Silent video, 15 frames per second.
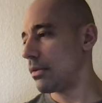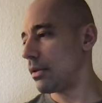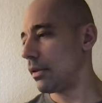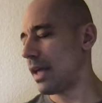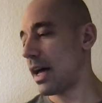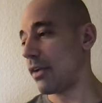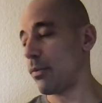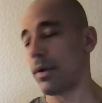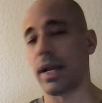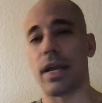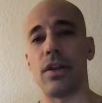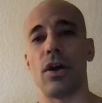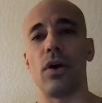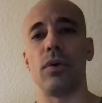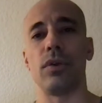lot of what I
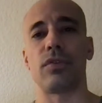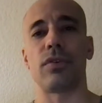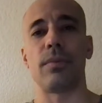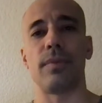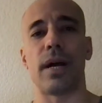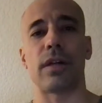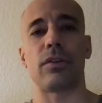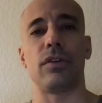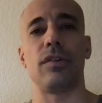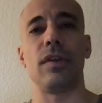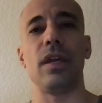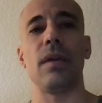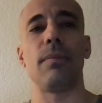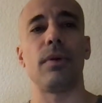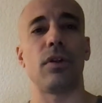know is from Dr.
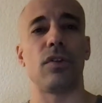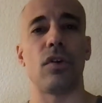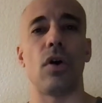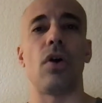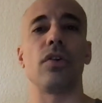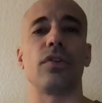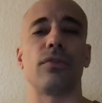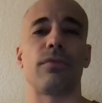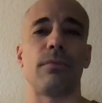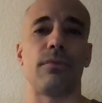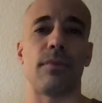D, but it's also from